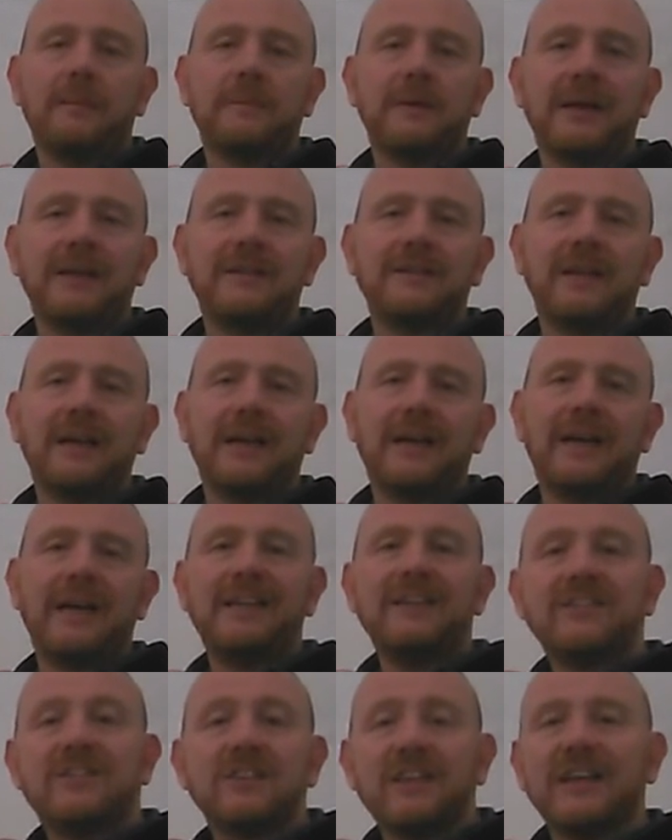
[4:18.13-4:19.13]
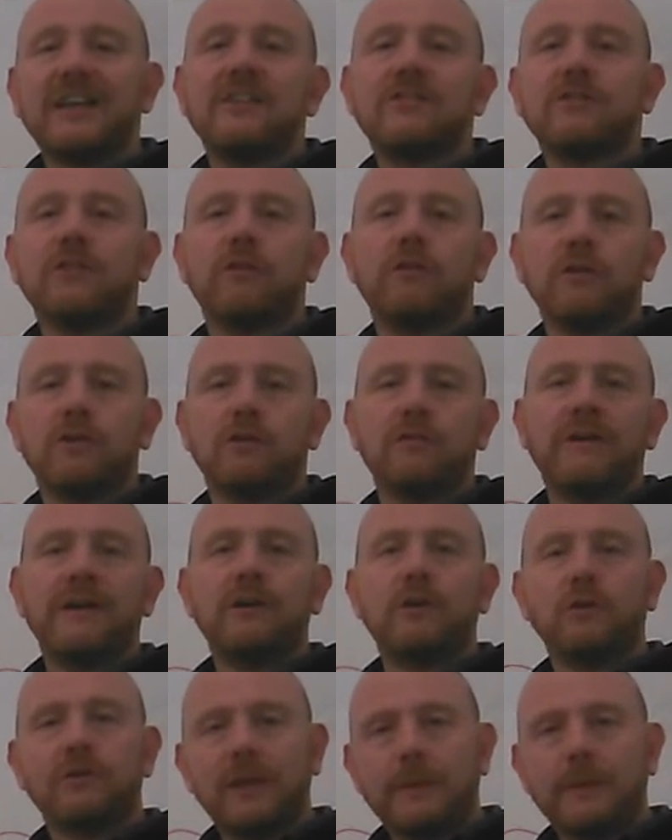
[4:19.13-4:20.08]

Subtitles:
into the historical record.